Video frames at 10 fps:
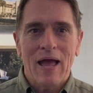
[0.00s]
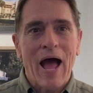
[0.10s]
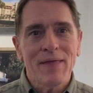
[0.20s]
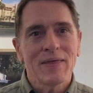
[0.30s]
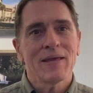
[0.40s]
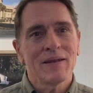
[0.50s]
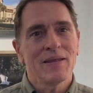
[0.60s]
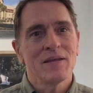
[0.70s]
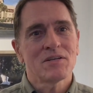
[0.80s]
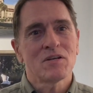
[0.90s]
I think it
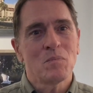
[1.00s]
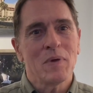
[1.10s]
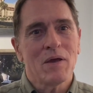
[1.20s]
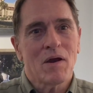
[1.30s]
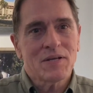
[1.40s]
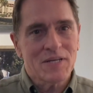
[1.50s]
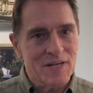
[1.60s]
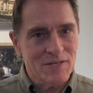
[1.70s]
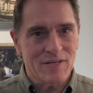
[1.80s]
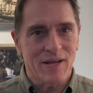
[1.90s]
needs to be
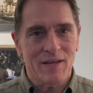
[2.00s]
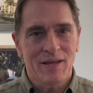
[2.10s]
artistic.